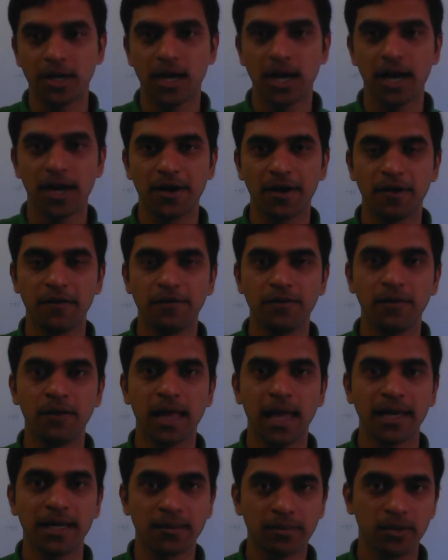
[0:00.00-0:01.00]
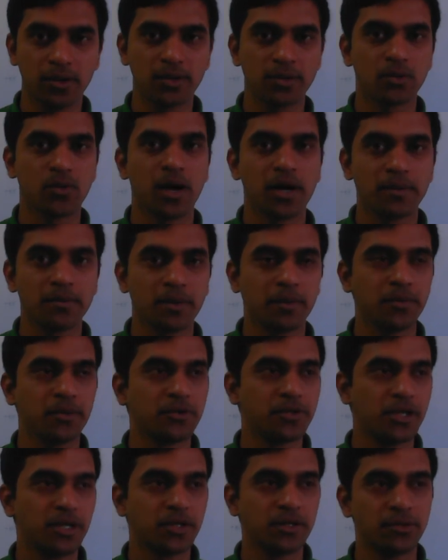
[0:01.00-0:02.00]
And if you like about quantum
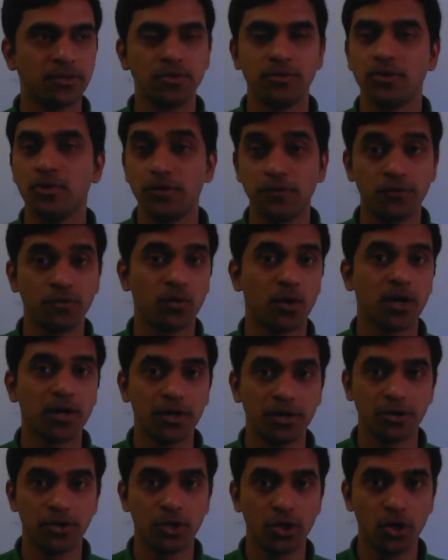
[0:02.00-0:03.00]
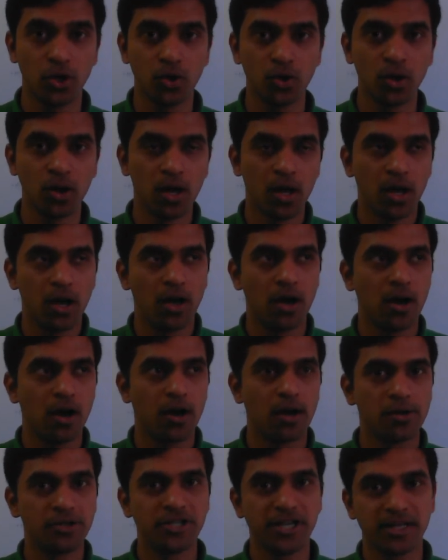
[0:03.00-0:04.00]
computing, if you wanted to know,
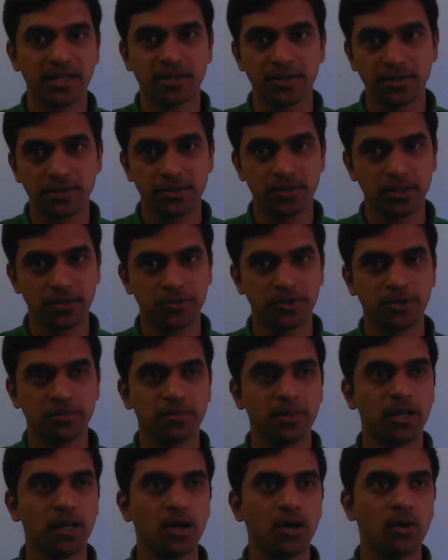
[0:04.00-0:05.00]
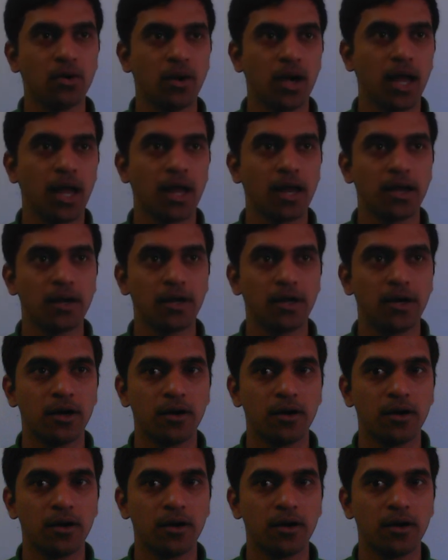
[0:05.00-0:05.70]
check the description below and